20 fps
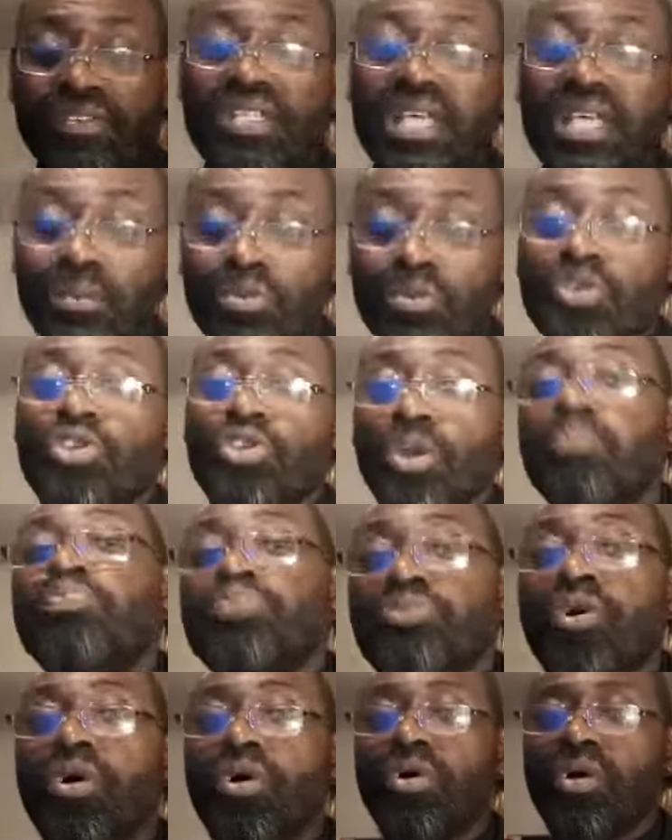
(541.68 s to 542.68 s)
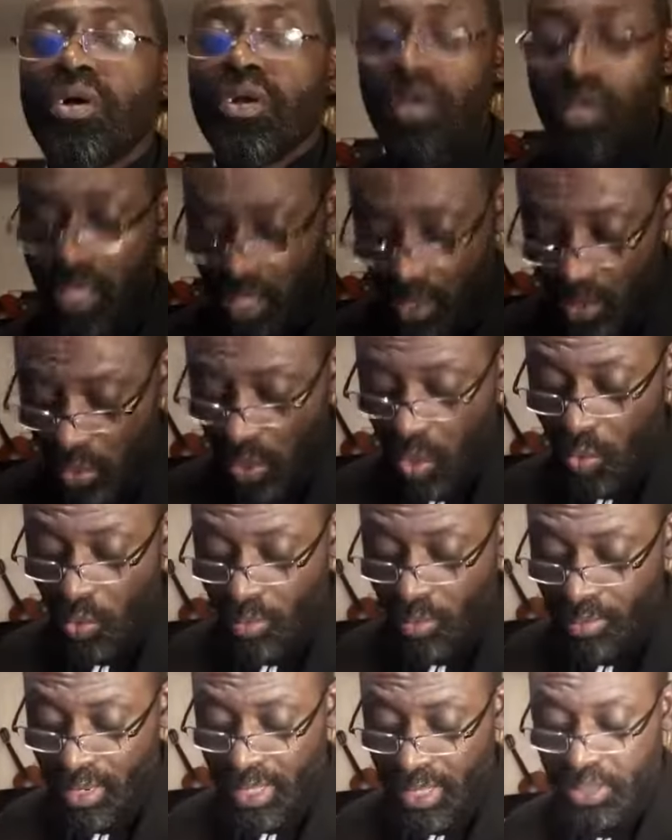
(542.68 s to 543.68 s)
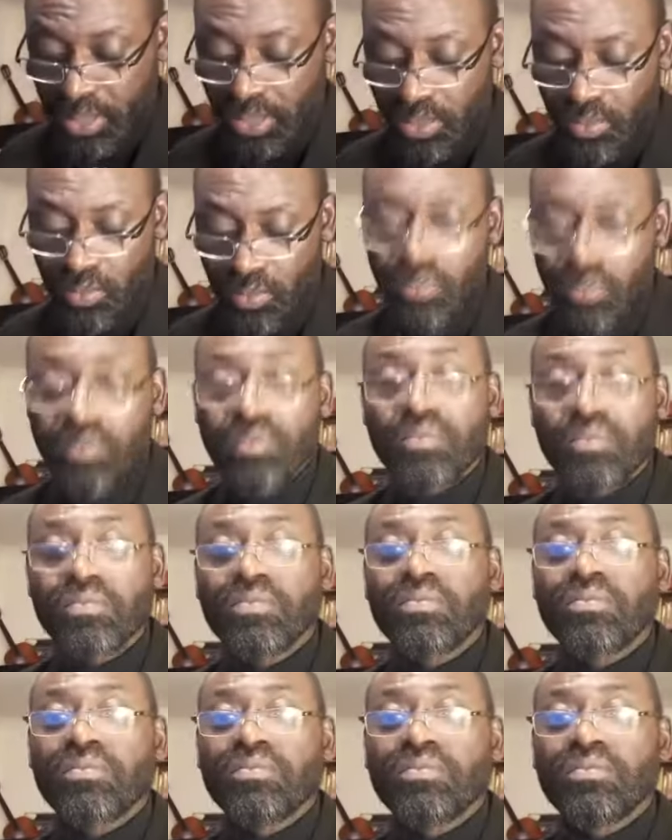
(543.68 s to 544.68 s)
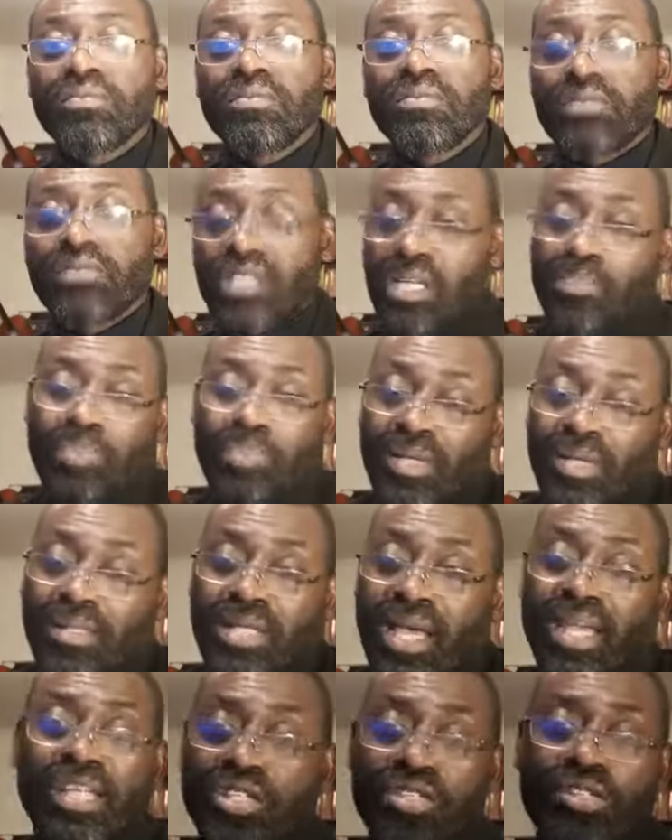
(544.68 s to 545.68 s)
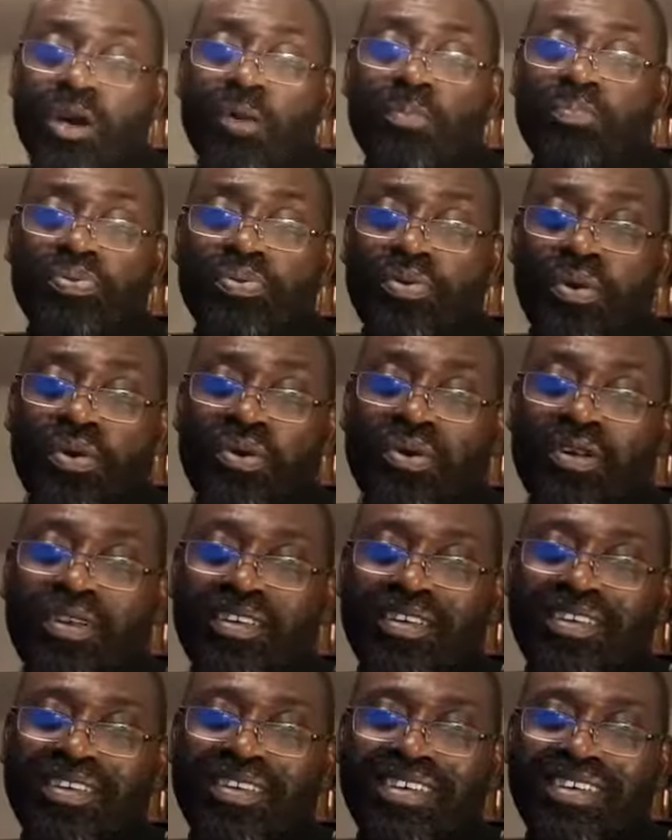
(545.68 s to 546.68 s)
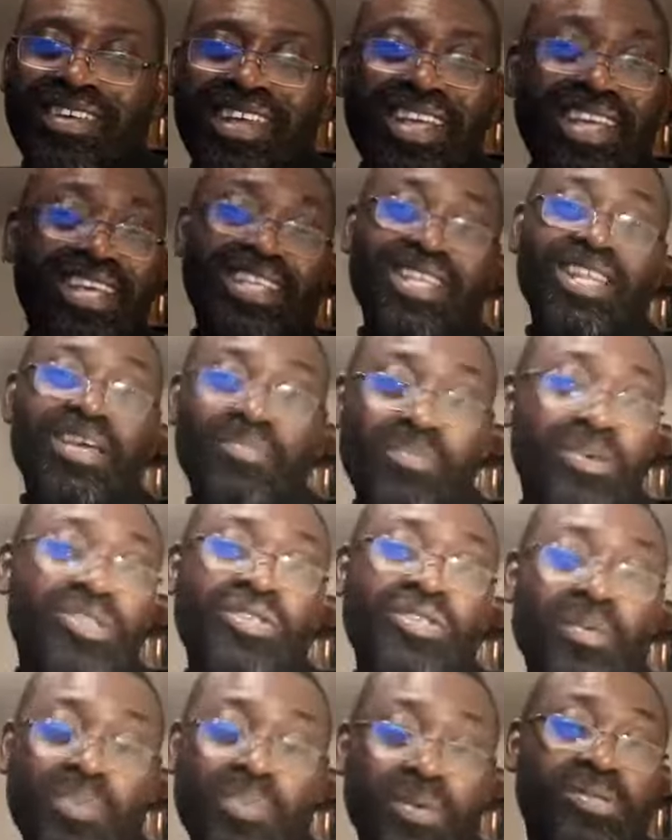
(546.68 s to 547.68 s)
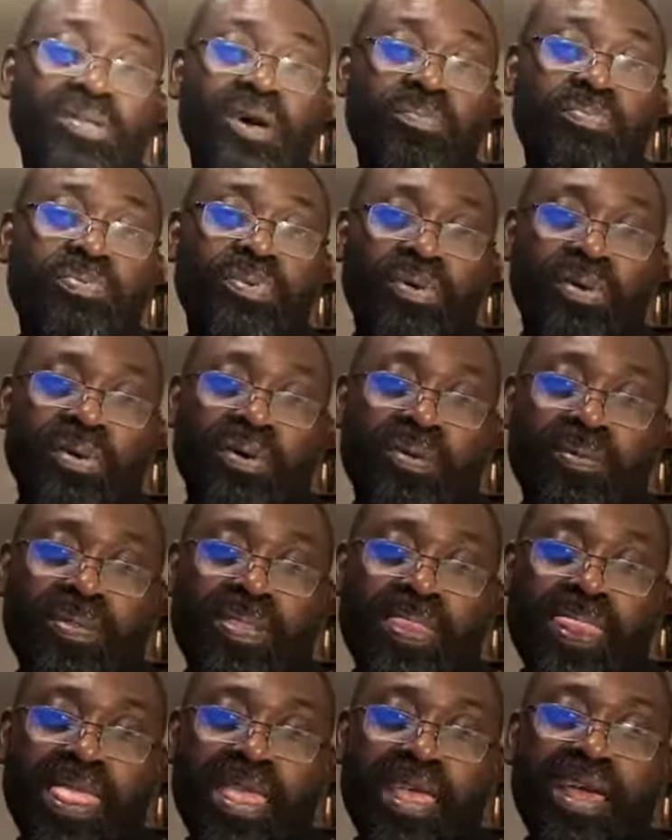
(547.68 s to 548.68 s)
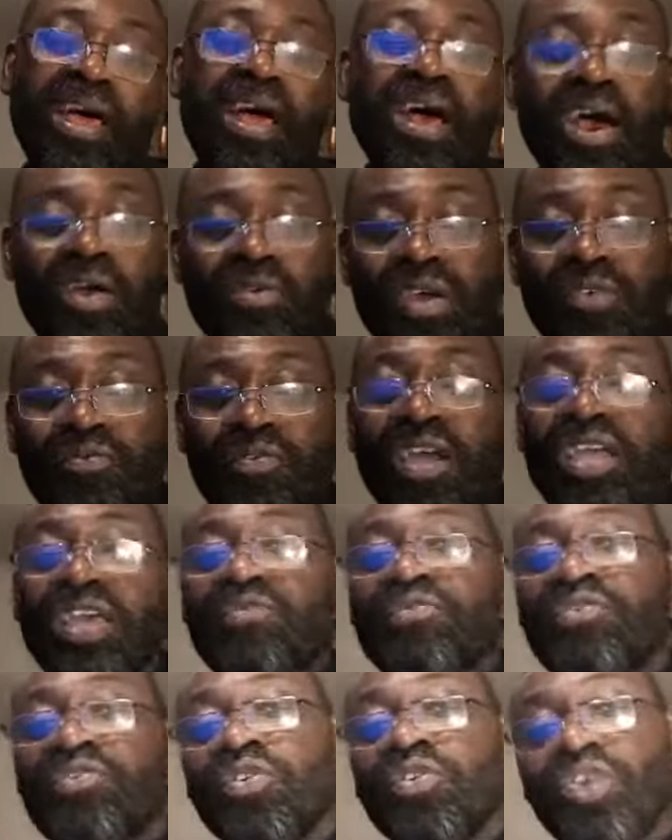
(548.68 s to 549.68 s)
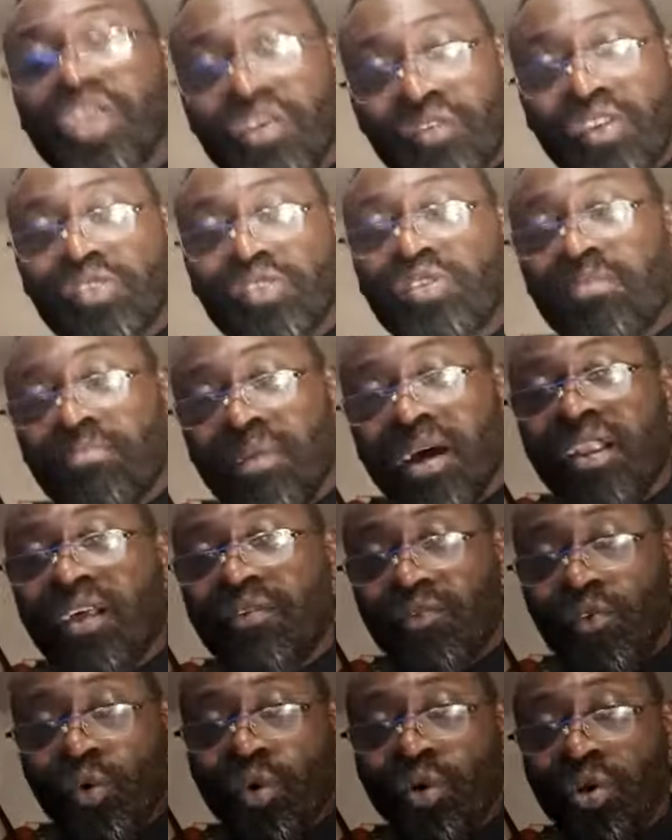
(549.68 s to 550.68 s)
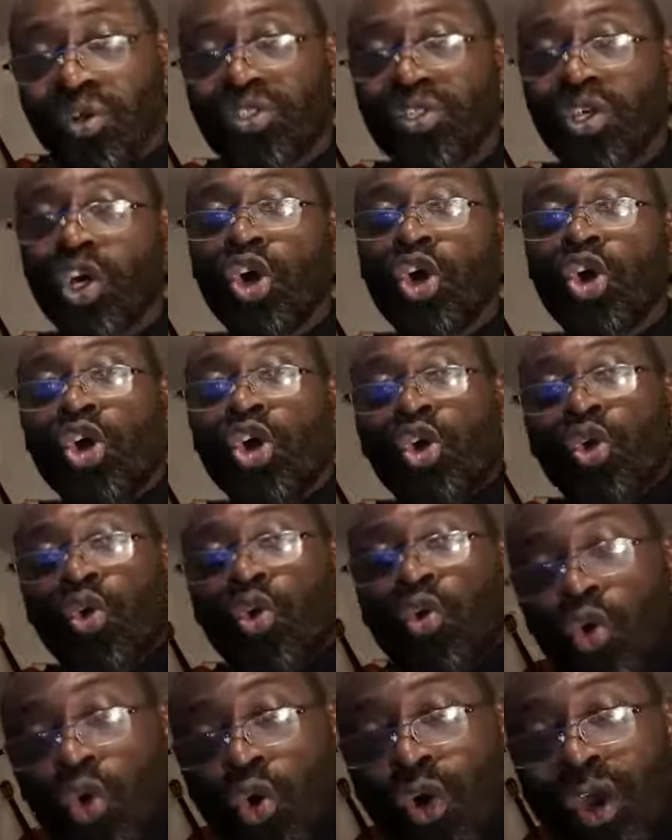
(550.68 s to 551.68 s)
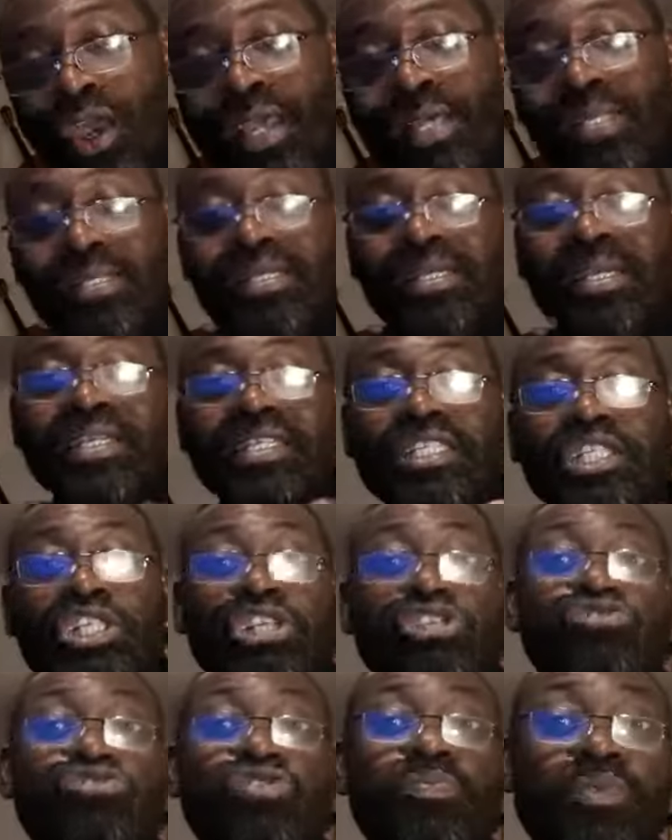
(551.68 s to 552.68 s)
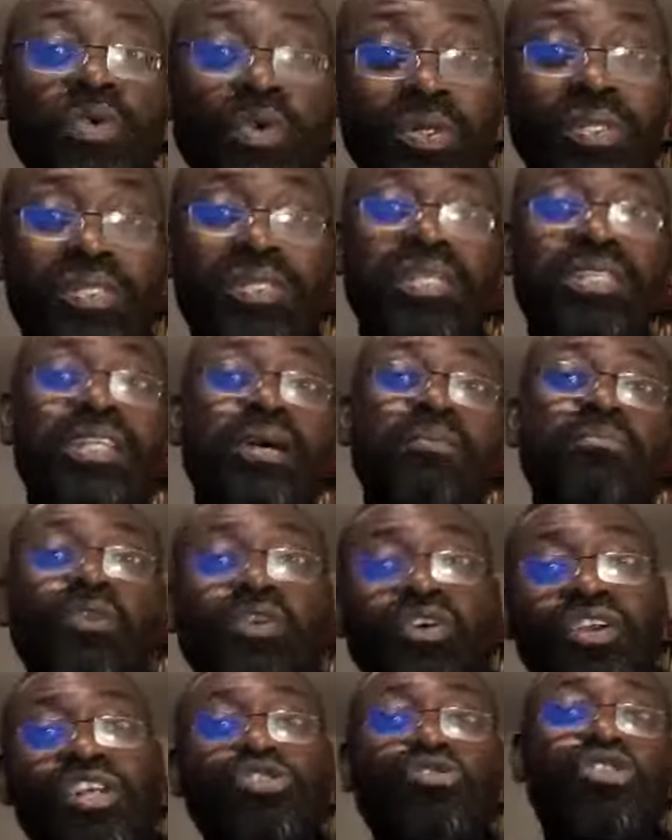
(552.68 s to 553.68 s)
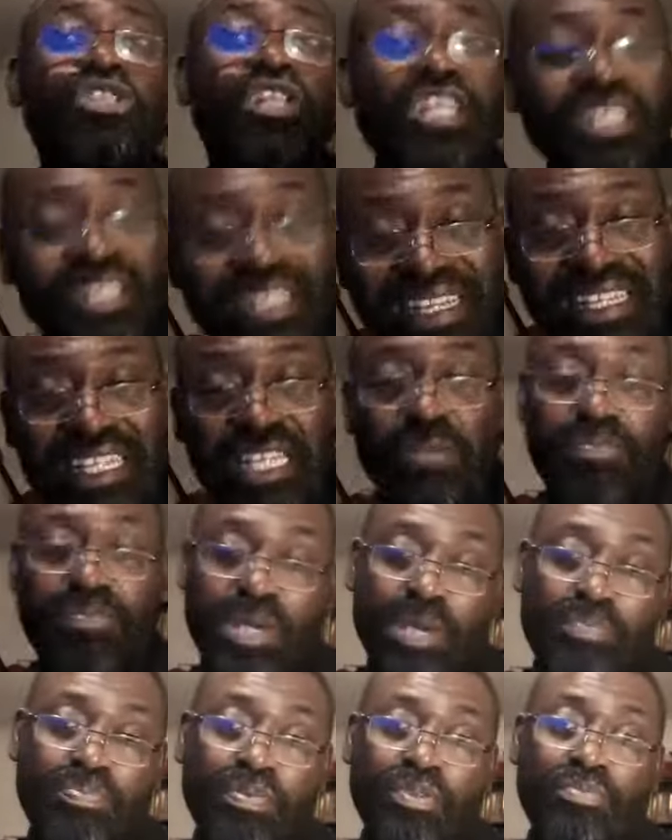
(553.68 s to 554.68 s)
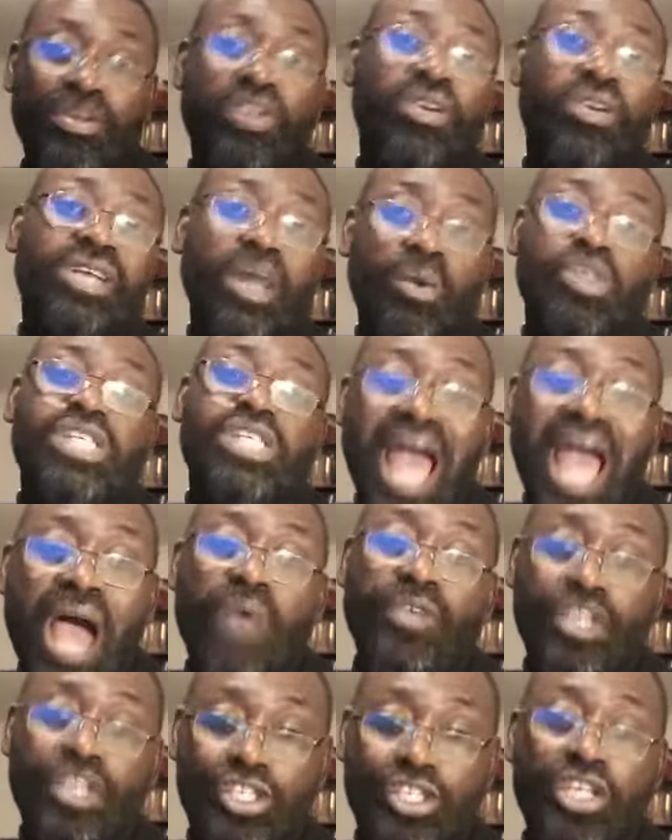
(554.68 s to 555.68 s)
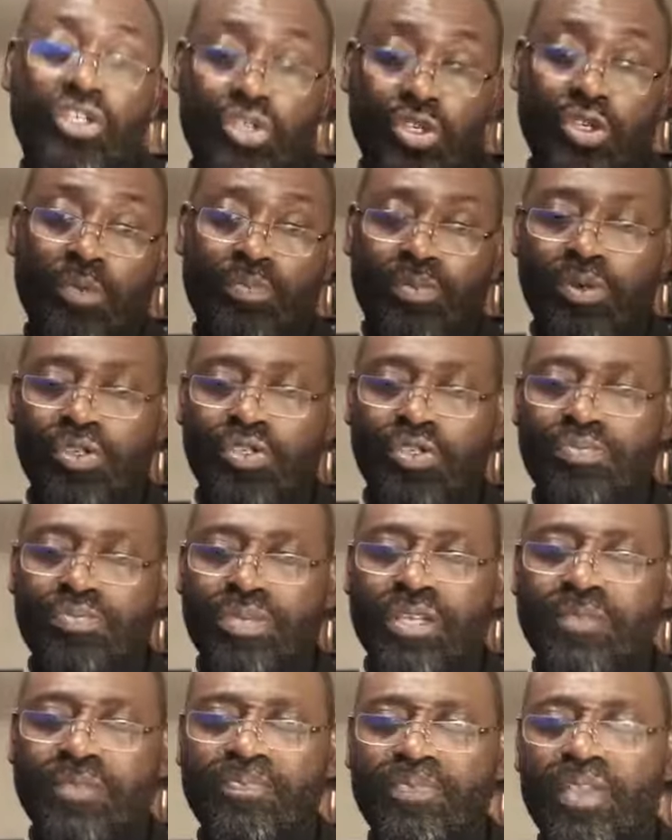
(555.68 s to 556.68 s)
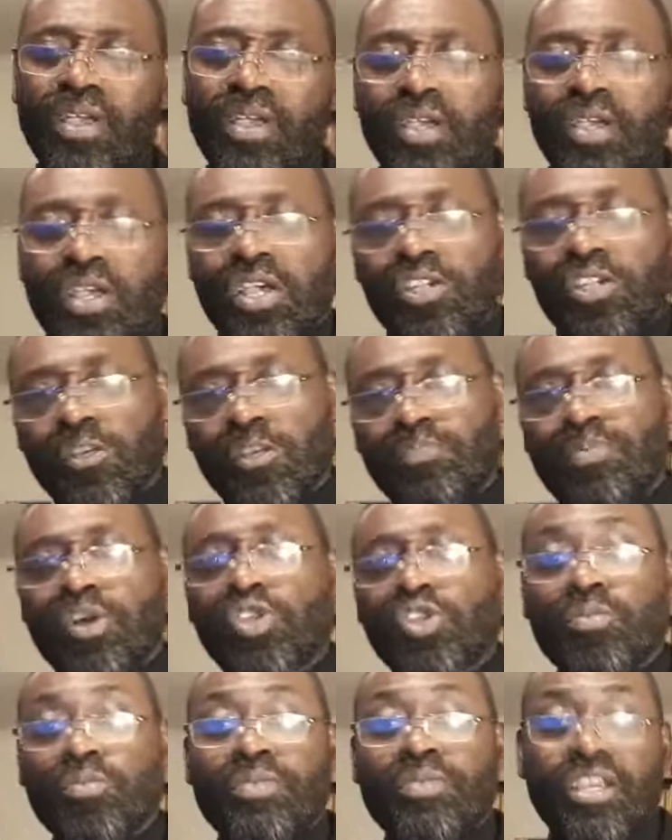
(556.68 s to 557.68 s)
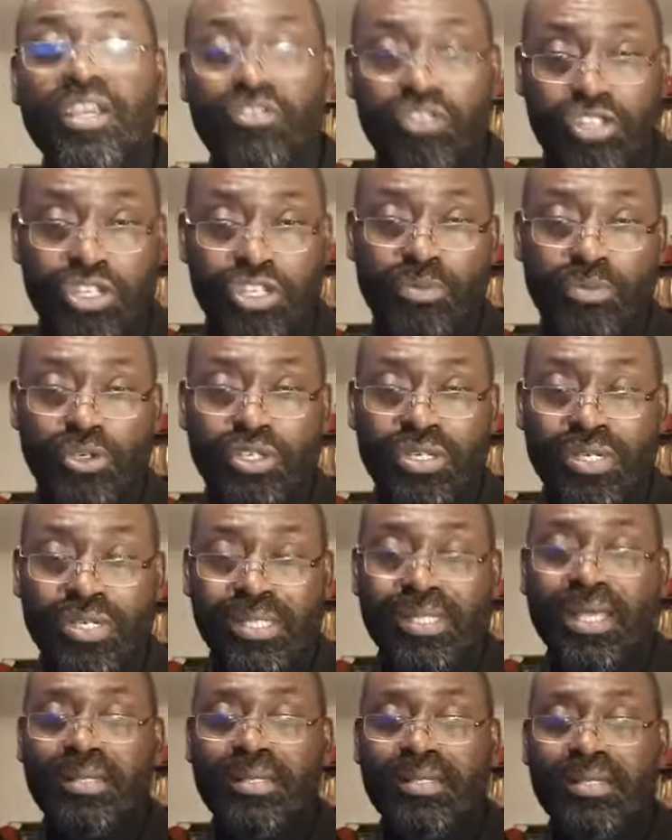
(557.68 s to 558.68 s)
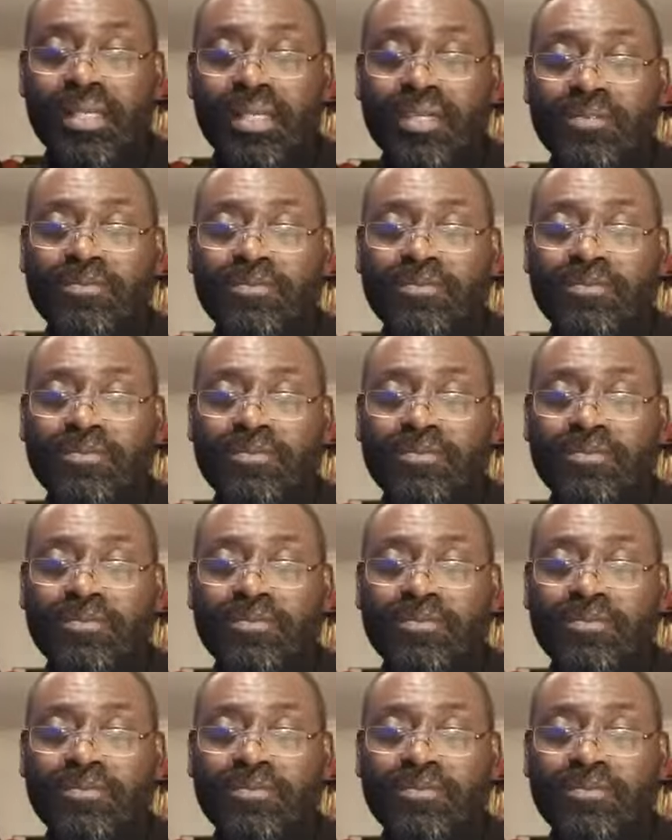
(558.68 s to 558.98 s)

some to the poor and God will bless you. The pastor is not poor. The bishop is not poor. However, if you're giving to a man of God who is distributing the money to the needy people, because that was how the church is supposed to be. It's supposed to be a distribution center.